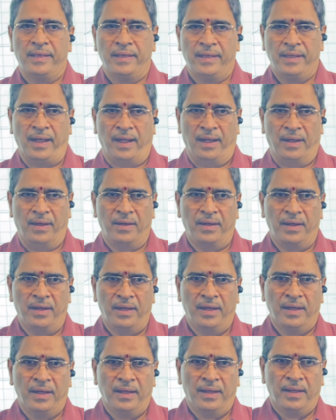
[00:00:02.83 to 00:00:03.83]
Yeah.
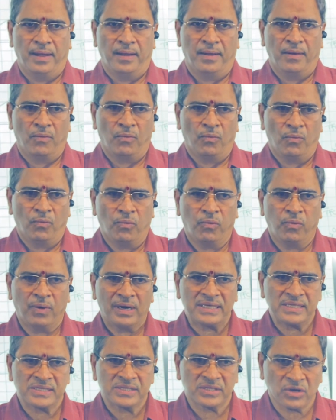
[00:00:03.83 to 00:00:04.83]

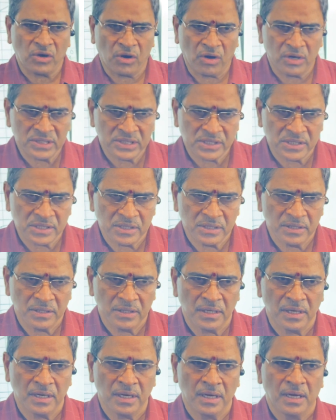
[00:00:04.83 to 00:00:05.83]
What is cost?
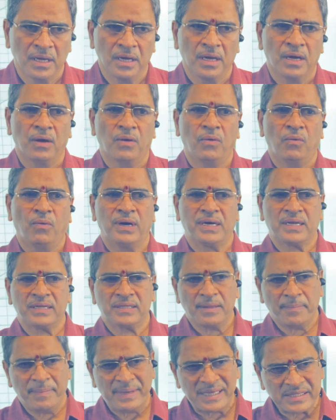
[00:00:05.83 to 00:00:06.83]
What are
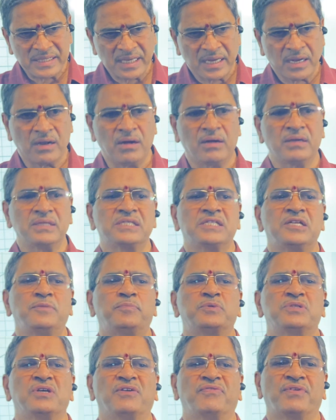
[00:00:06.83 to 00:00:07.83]
the basic
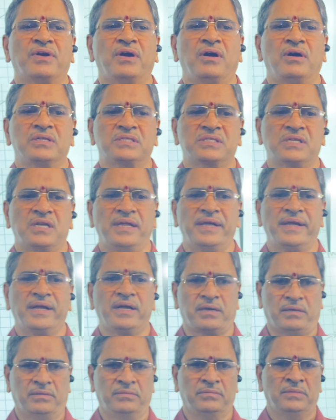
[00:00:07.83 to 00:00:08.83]
concepts of cost
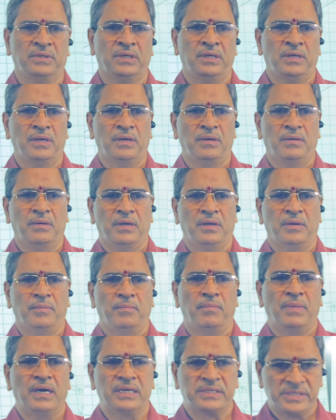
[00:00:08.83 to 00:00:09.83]
like
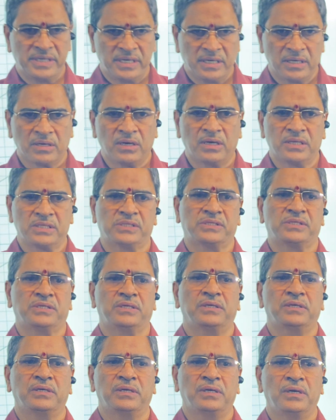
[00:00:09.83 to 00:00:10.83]
marginal cost,
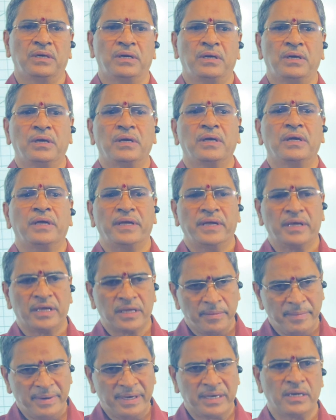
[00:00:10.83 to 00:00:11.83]

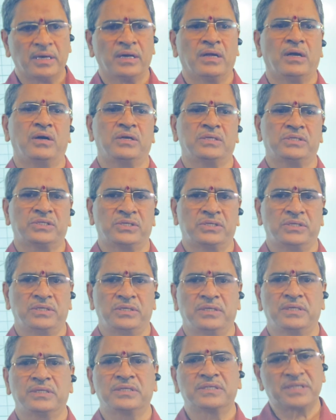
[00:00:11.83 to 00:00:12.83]
incremental cost,
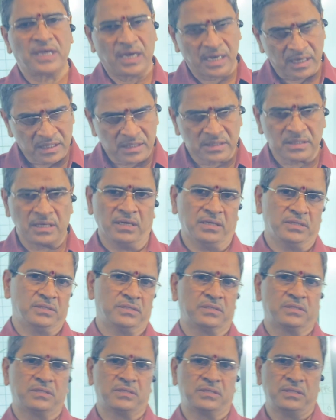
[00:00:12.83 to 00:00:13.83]
sunk
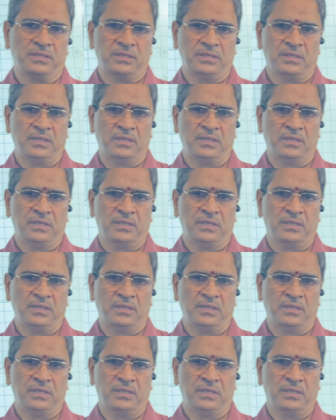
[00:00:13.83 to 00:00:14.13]
costs?